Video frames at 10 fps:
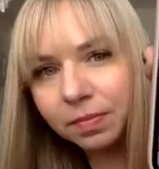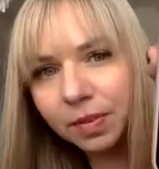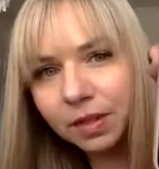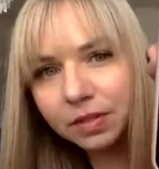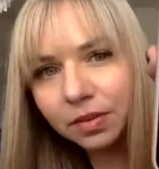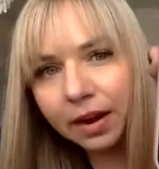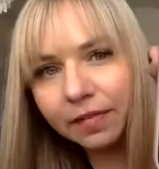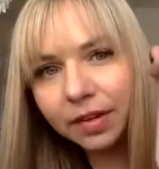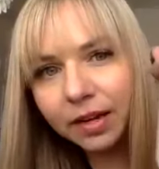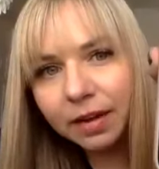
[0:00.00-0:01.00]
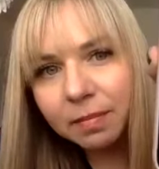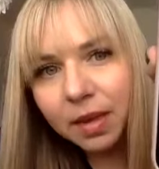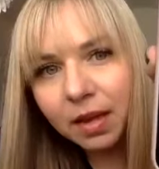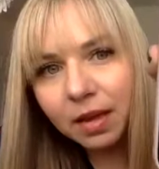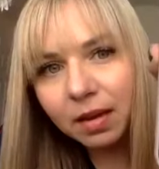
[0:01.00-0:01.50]
this graphic I
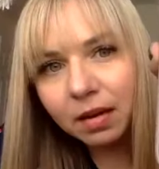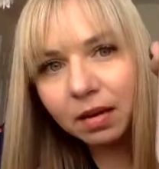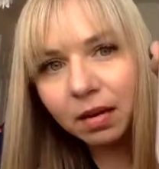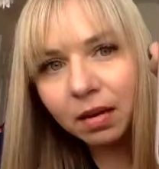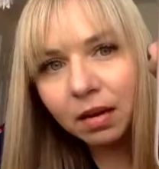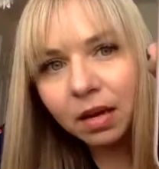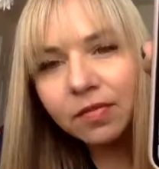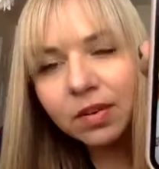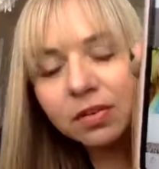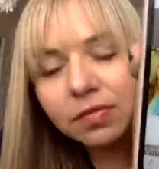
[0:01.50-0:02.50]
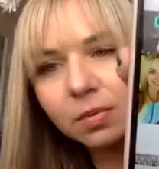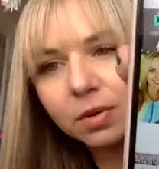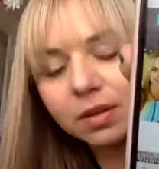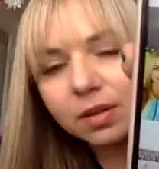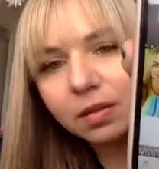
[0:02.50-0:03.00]
made. If any of you were
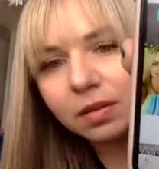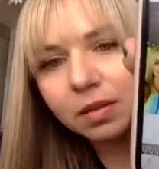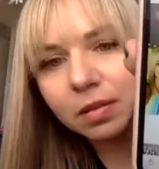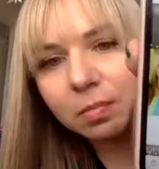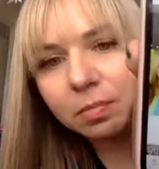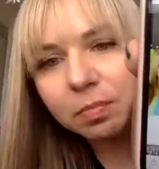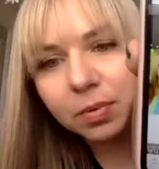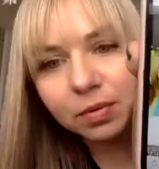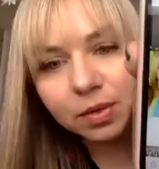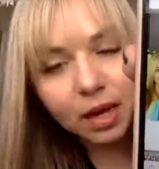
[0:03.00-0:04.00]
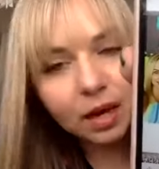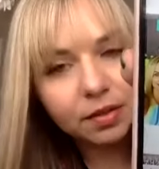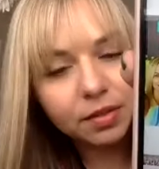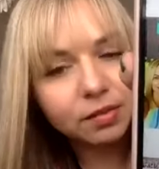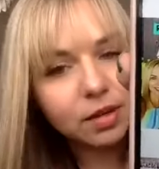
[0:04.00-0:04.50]
in the
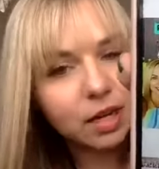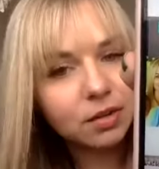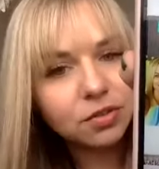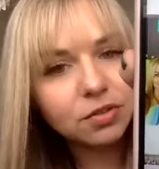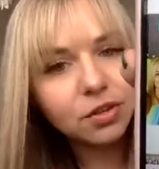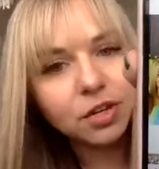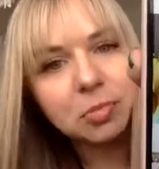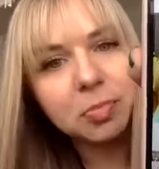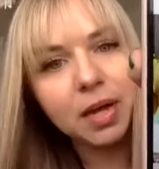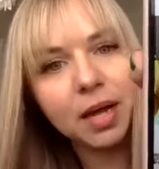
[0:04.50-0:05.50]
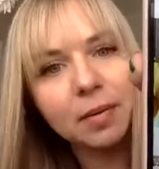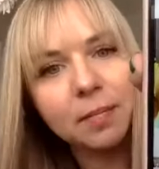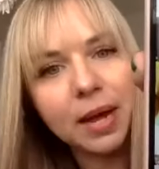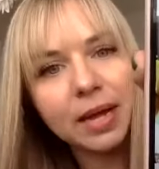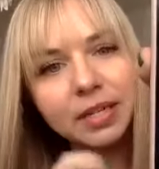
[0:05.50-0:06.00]
Booyah 300 group,
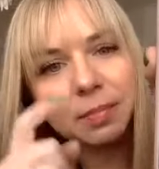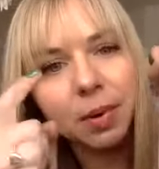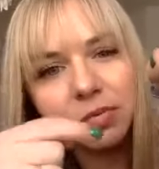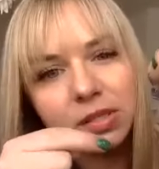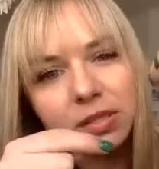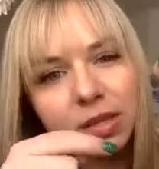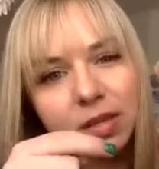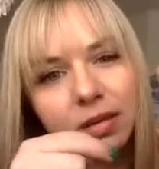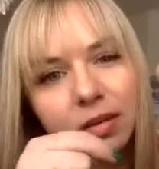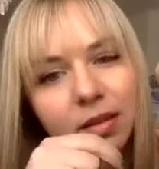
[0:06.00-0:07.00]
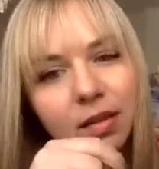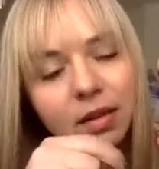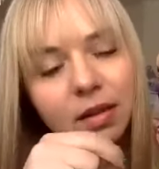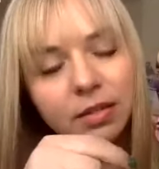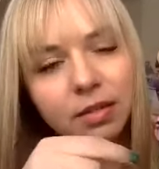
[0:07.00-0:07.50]
I did a post in, I think,
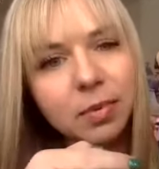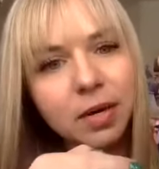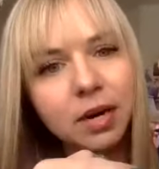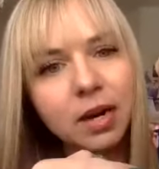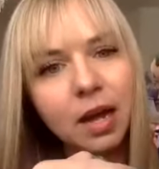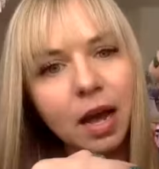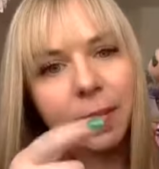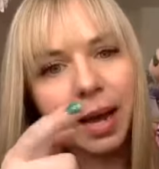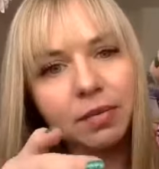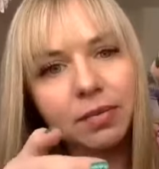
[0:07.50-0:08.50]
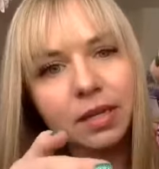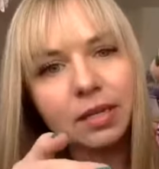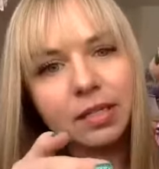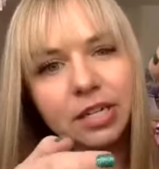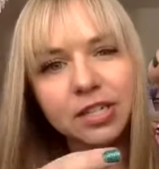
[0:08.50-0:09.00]
October about
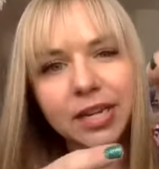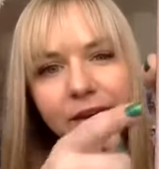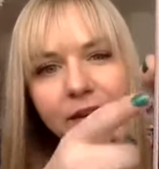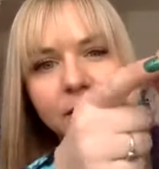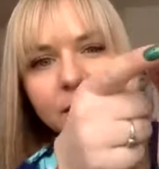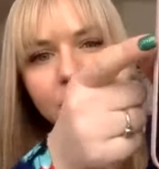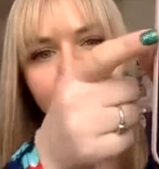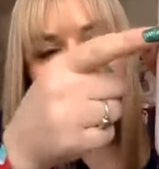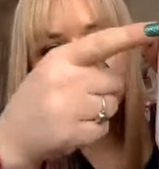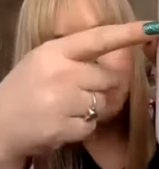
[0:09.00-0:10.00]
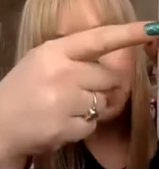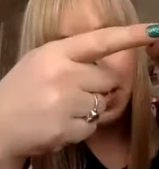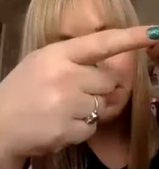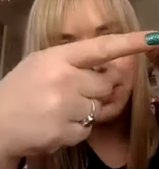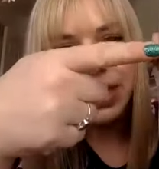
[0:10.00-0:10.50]
this. I just added the prep
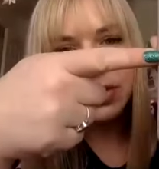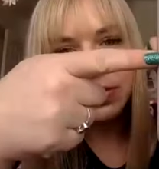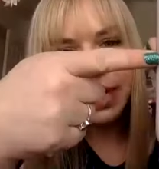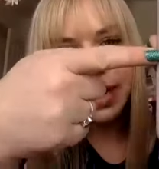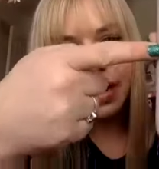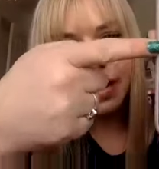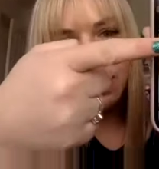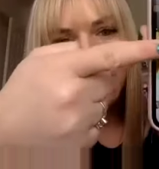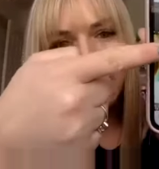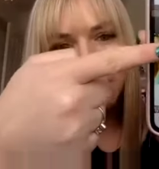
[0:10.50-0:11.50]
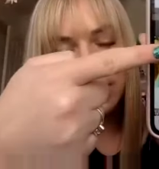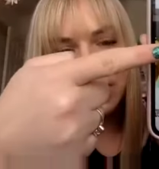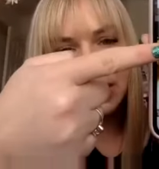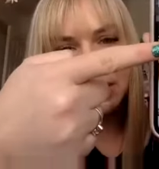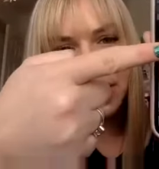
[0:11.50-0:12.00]
step. So now we're going
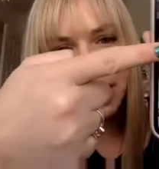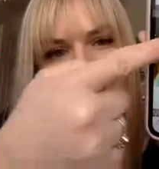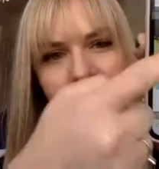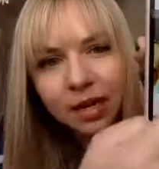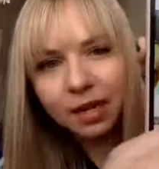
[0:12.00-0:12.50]
to spend